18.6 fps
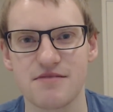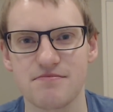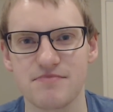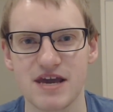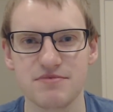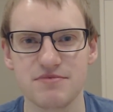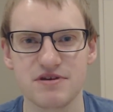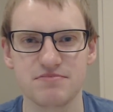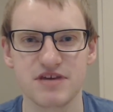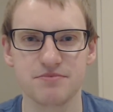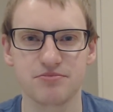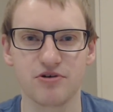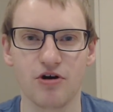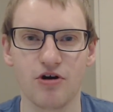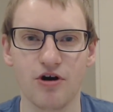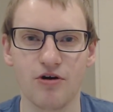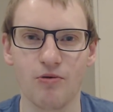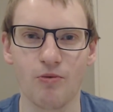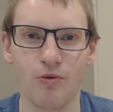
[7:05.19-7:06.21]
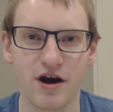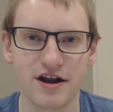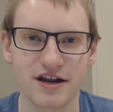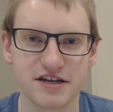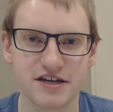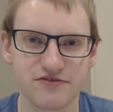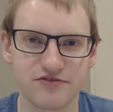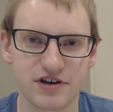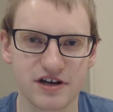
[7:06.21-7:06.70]
Maybe people
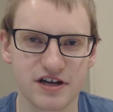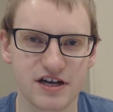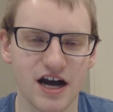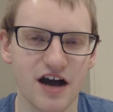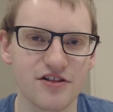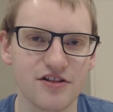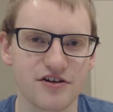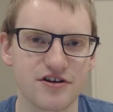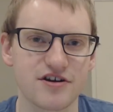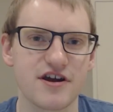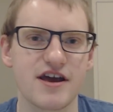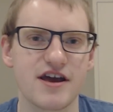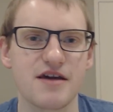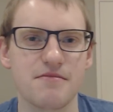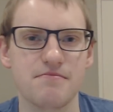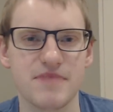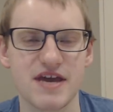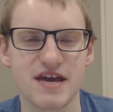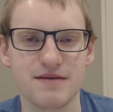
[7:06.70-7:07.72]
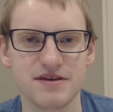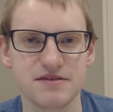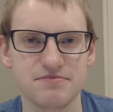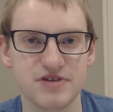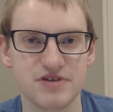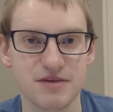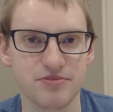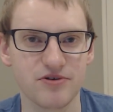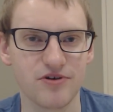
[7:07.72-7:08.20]
want a different color. Maybe
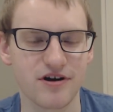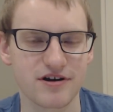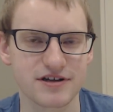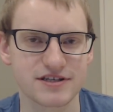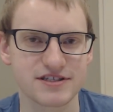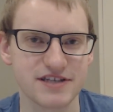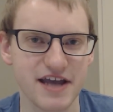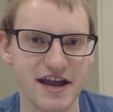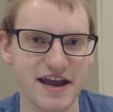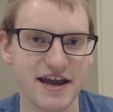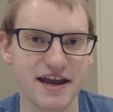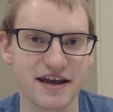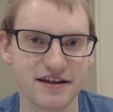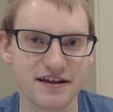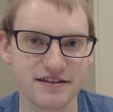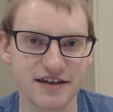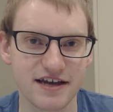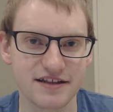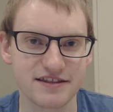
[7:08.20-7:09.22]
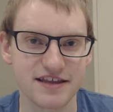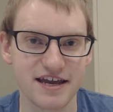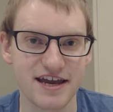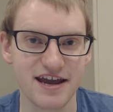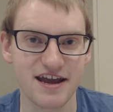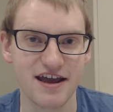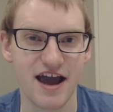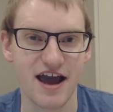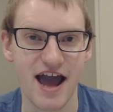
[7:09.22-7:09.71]
people are saying that
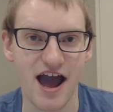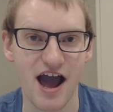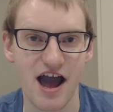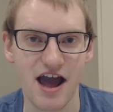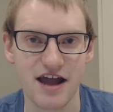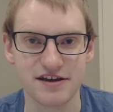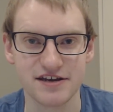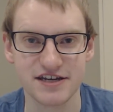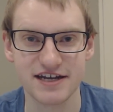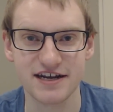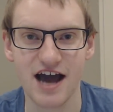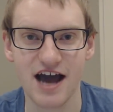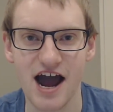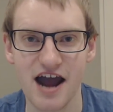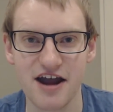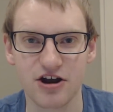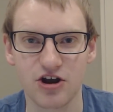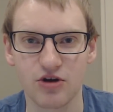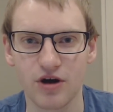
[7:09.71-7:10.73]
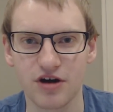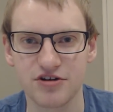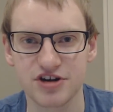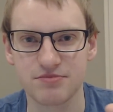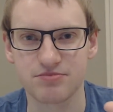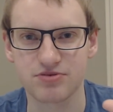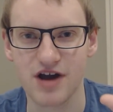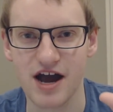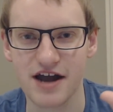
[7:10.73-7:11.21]
they need a higher
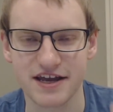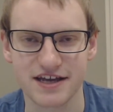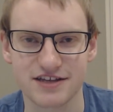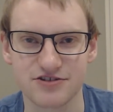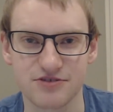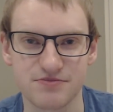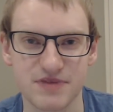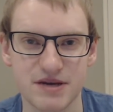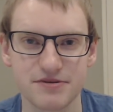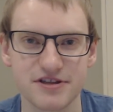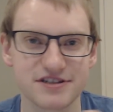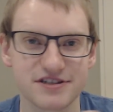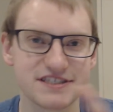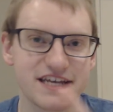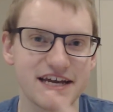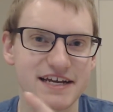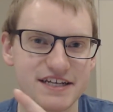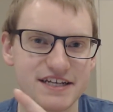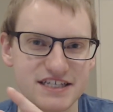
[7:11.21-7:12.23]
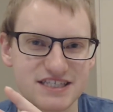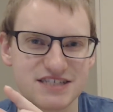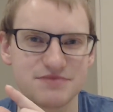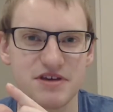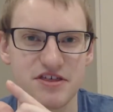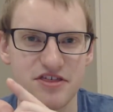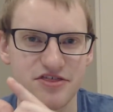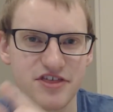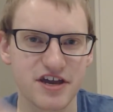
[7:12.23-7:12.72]
quality product, or maybe they're saying it needs to
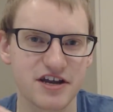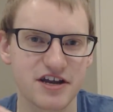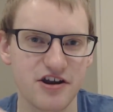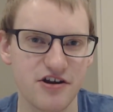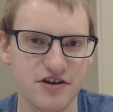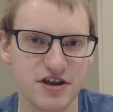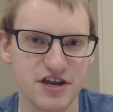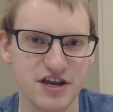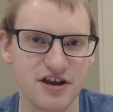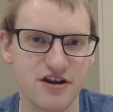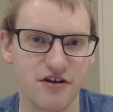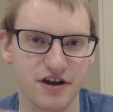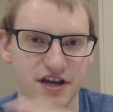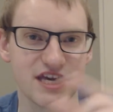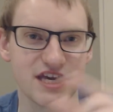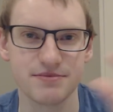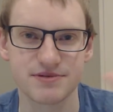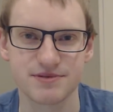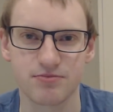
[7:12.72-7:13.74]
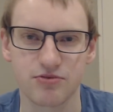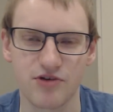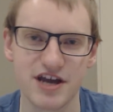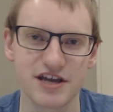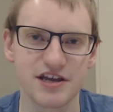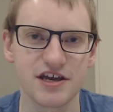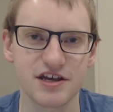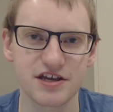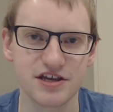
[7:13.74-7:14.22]
be thicker here, it keeps
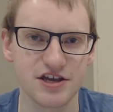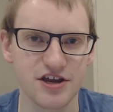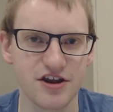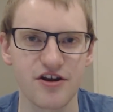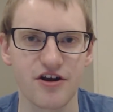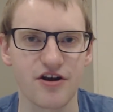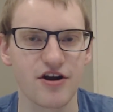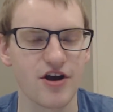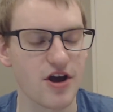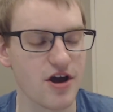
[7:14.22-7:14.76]
breaking here.